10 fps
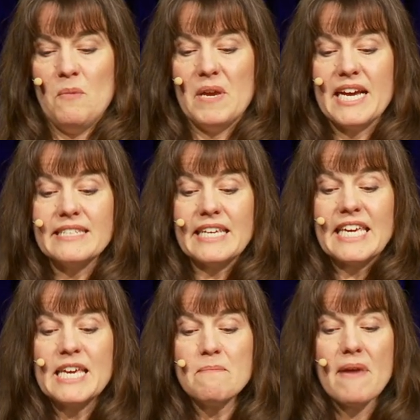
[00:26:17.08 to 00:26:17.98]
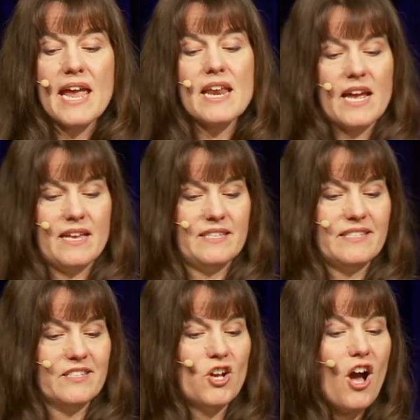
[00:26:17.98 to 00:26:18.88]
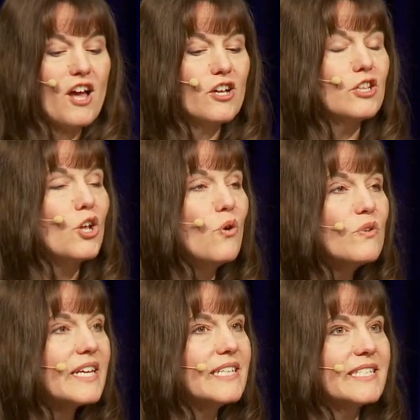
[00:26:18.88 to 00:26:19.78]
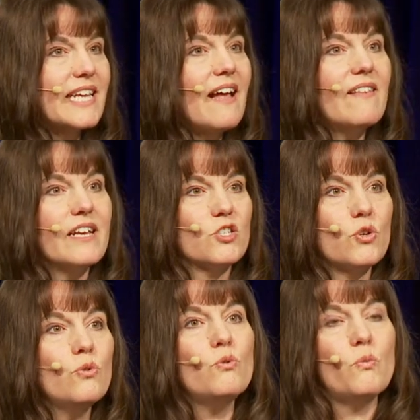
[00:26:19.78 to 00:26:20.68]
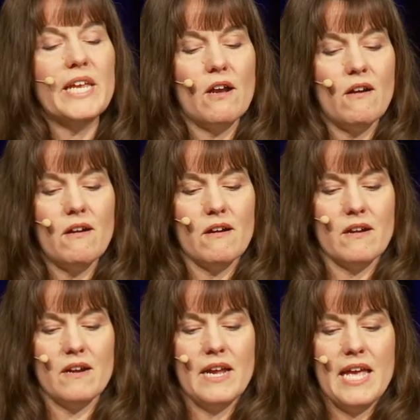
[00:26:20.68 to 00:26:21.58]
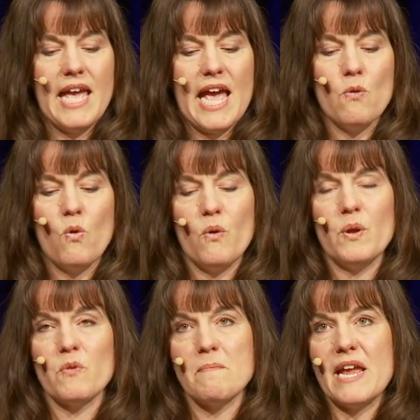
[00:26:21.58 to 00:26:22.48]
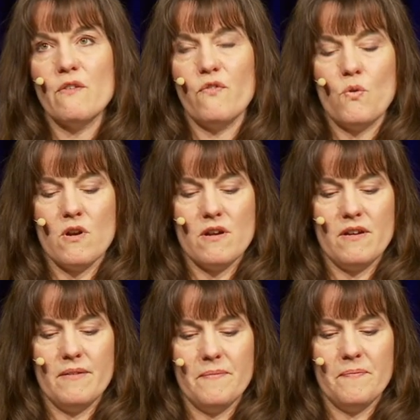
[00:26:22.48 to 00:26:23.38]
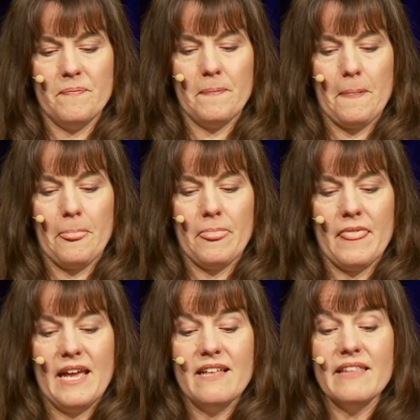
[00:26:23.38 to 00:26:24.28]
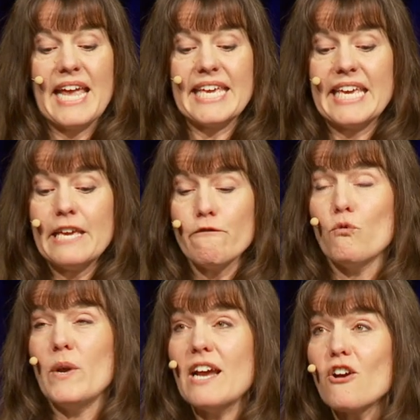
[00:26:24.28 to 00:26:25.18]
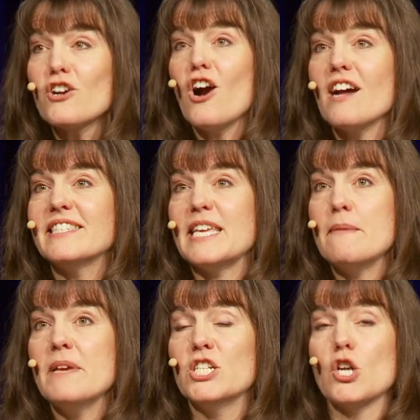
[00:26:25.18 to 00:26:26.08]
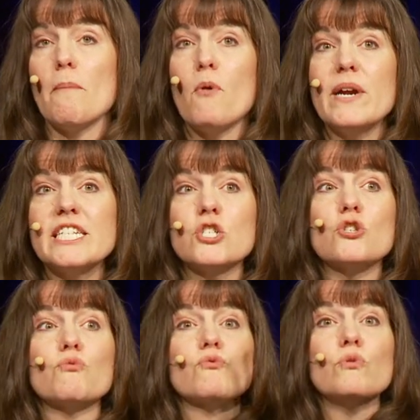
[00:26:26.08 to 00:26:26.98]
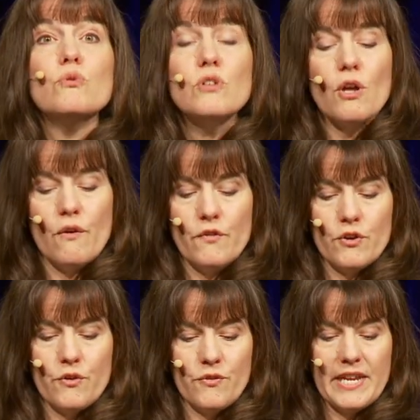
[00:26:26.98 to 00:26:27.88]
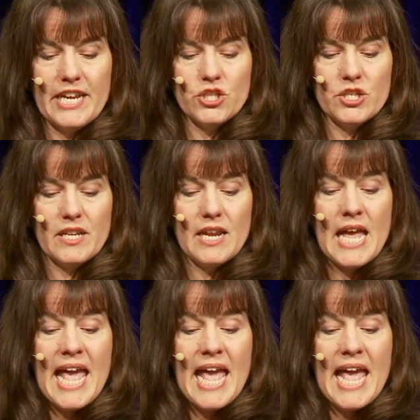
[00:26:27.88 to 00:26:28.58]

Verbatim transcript: Because He made us, God alone can tell us who we are and what we were made for. Like Eve, we are God's image, appointed to rule over creation.